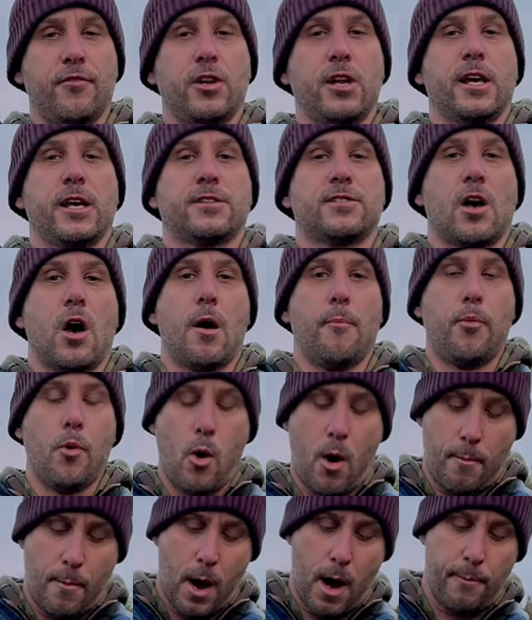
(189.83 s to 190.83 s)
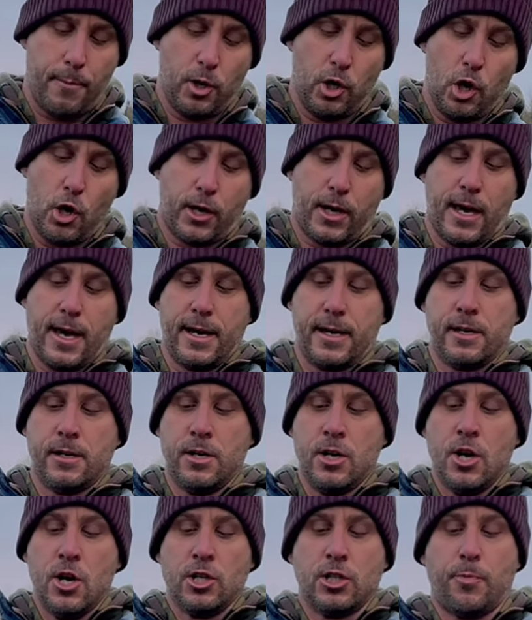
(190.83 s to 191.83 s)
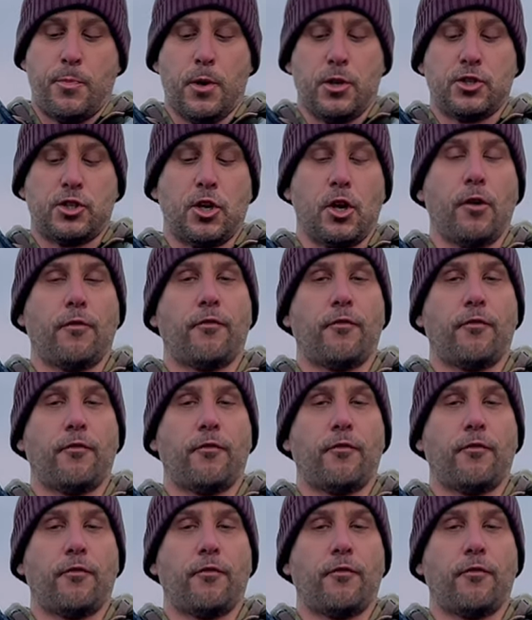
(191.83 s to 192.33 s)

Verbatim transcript: you an example, I might be looking to put two